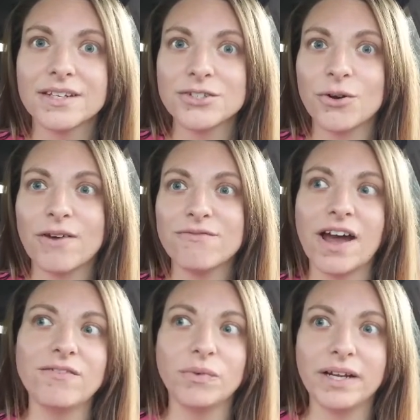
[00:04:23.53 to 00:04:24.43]
so at
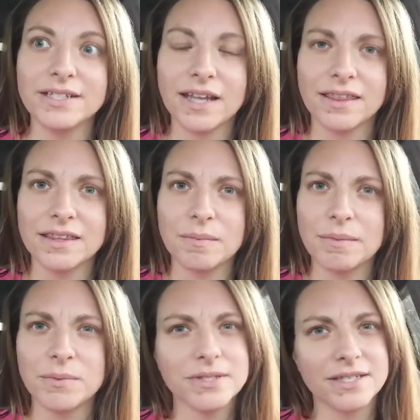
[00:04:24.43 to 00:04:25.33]
five weeks i think the
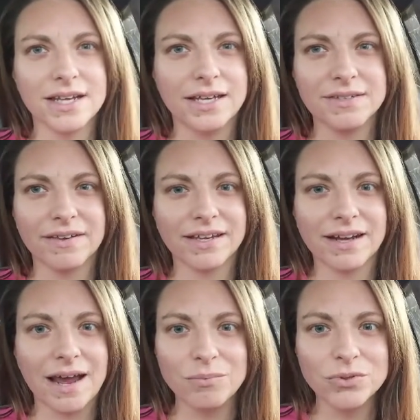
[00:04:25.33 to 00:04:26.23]
baby was the size of like
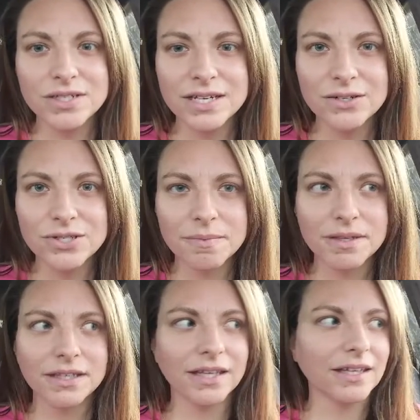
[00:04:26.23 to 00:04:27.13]
an apple seed or
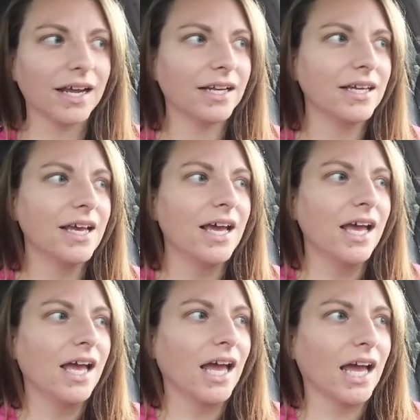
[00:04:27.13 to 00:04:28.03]
something like that
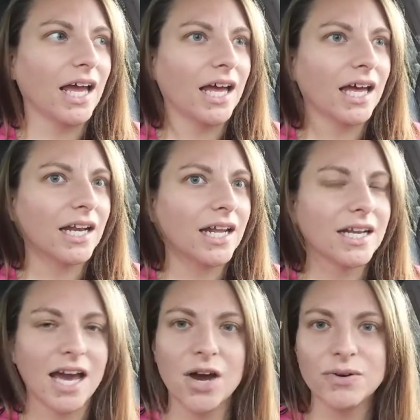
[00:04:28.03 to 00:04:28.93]
and
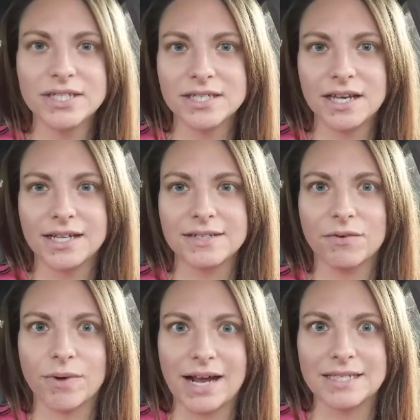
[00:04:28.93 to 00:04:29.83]
now it's the size
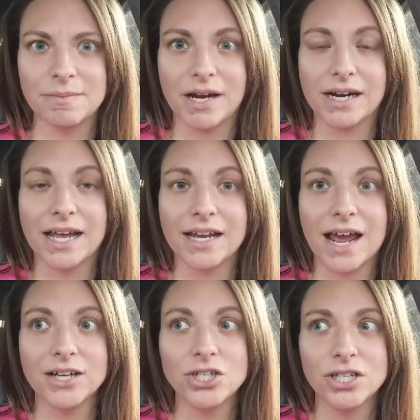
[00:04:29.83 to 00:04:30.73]
of a raspberry
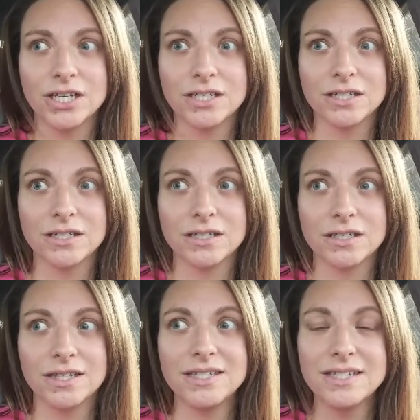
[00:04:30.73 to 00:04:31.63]
and actually in
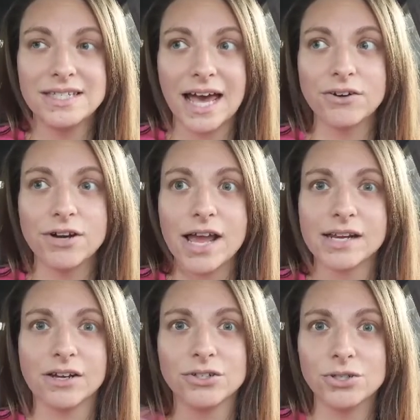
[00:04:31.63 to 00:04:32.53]
this is
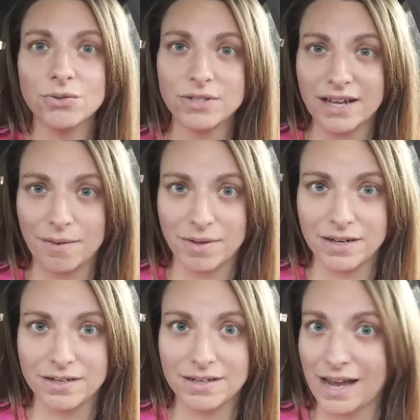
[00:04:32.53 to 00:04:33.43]
saturday and on tuesday i'll
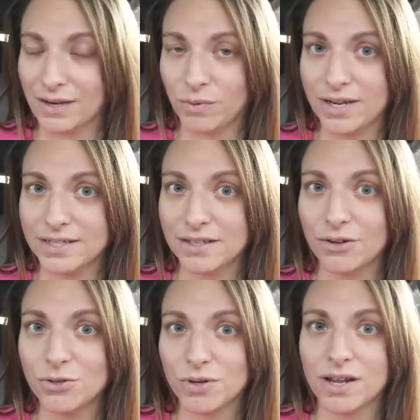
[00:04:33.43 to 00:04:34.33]
be nine weeks so
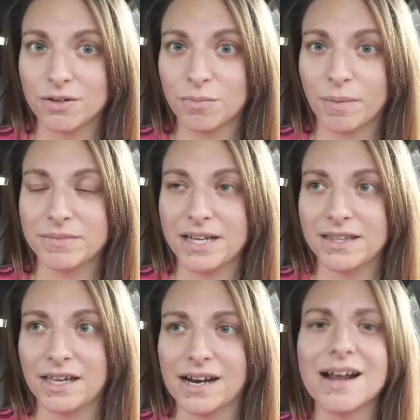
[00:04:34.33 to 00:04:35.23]
i'll do another bump
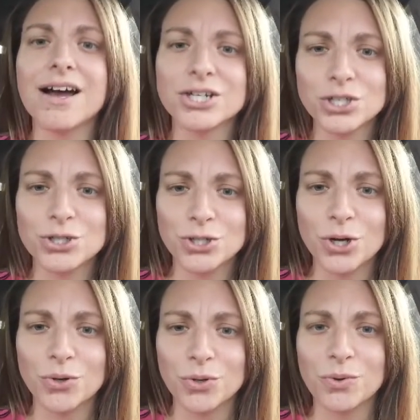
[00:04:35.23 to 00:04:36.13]
day then and i'll actually
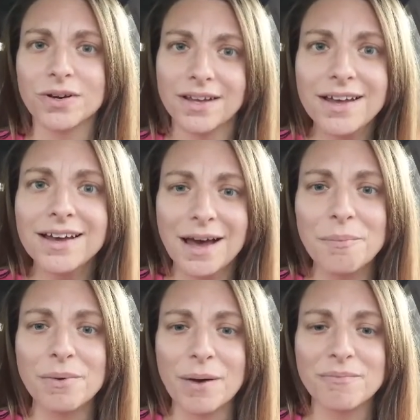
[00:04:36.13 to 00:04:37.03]
show you
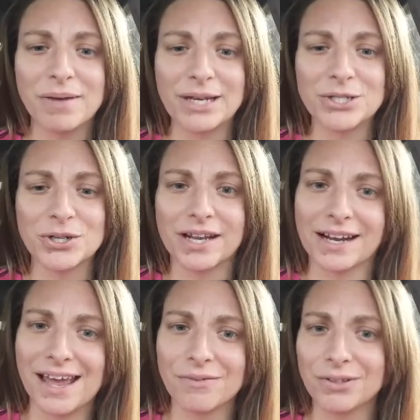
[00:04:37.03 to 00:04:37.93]
a bump picture that
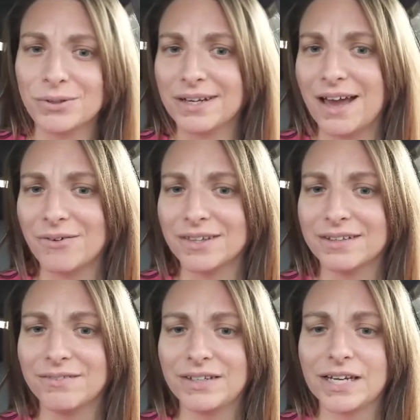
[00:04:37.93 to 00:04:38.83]
i can't really do it now on
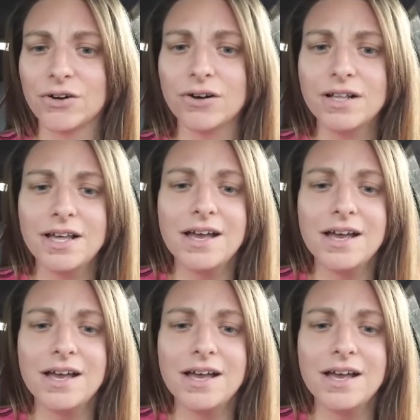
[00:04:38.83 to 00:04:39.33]
the vehicle